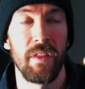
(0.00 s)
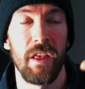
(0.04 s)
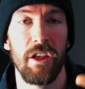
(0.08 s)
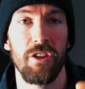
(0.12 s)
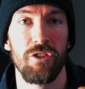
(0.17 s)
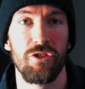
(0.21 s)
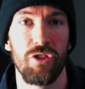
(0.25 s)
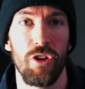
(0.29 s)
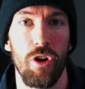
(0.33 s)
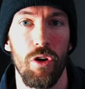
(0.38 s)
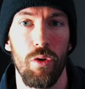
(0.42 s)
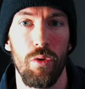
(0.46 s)
And
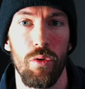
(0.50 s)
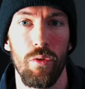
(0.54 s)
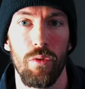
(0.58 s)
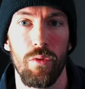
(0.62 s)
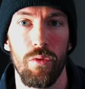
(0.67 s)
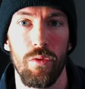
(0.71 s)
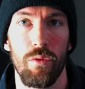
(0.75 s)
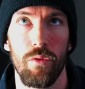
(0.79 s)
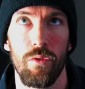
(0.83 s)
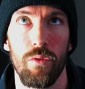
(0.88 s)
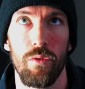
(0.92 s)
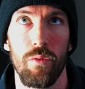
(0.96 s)
so,
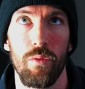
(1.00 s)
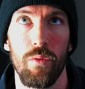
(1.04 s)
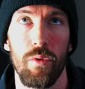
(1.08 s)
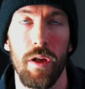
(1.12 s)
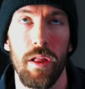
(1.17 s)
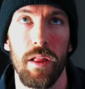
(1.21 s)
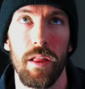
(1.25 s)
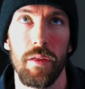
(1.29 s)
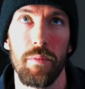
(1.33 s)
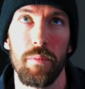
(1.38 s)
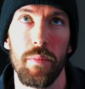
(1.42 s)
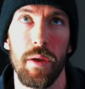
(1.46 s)

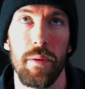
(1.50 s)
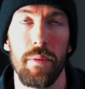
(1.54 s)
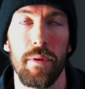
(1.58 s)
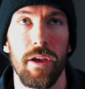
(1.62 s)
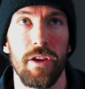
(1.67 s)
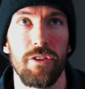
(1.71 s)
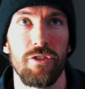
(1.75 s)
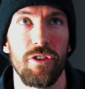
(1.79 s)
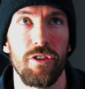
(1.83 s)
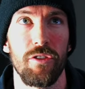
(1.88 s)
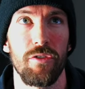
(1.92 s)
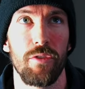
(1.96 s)
well, maybe I
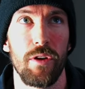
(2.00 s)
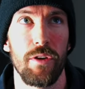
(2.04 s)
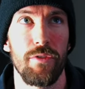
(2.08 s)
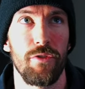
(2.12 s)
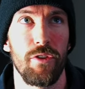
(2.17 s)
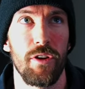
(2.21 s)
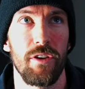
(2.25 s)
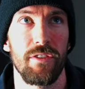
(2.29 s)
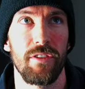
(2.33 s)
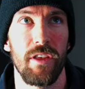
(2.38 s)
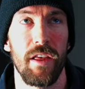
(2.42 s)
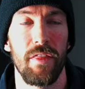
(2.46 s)
should have
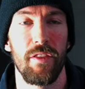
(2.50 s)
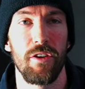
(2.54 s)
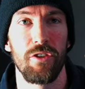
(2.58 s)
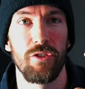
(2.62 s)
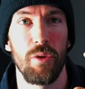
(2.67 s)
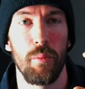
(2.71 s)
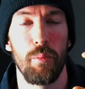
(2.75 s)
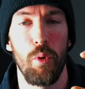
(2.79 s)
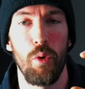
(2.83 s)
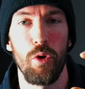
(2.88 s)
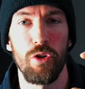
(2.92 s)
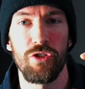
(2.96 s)
rephrased that. There's
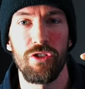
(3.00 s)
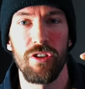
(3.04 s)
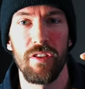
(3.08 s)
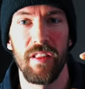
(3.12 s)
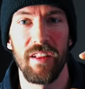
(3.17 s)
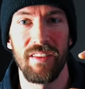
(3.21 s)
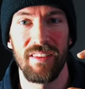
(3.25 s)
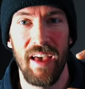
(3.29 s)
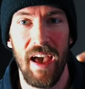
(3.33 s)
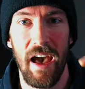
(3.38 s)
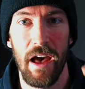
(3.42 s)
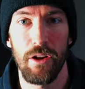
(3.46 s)
a portion
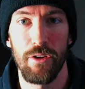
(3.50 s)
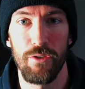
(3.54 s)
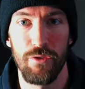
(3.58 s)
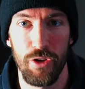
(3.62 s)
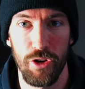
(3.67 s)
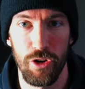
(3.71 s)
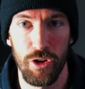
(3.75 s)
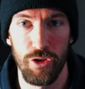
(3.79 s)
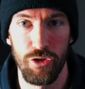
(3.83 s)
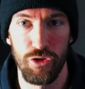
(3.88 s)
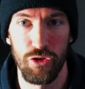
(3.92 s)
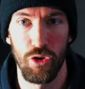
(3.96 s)
that's out of your
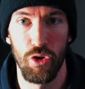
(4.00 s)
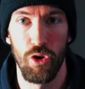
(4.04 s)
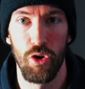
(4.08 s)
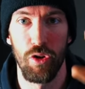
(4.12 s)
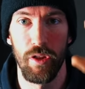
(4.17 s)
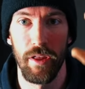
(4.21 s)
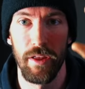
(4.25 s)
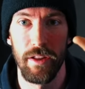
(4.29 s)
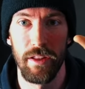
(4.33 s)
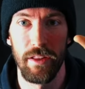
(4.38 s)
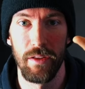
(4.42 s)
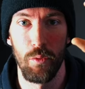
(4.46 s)

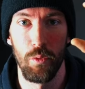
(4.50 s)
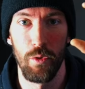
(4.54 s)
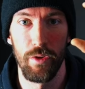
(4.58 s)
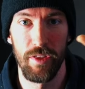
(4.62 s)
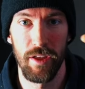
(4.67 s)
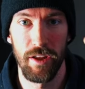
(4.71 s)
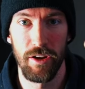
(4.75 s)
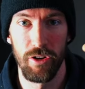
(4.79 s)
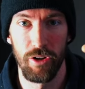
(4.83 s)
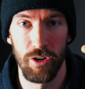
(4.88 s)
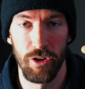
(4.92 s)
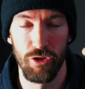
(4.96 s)
control and
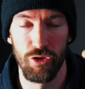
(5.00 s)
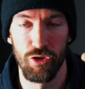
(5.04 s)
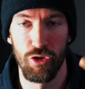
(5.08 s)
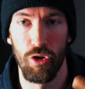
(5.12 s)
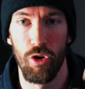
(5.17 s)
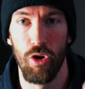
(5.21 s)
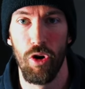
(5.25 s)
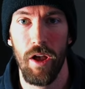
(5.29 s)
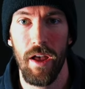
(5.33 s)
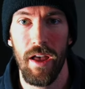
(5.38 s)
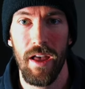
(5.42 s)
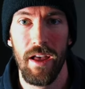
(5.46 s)
within your
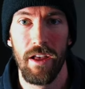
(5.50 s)
control.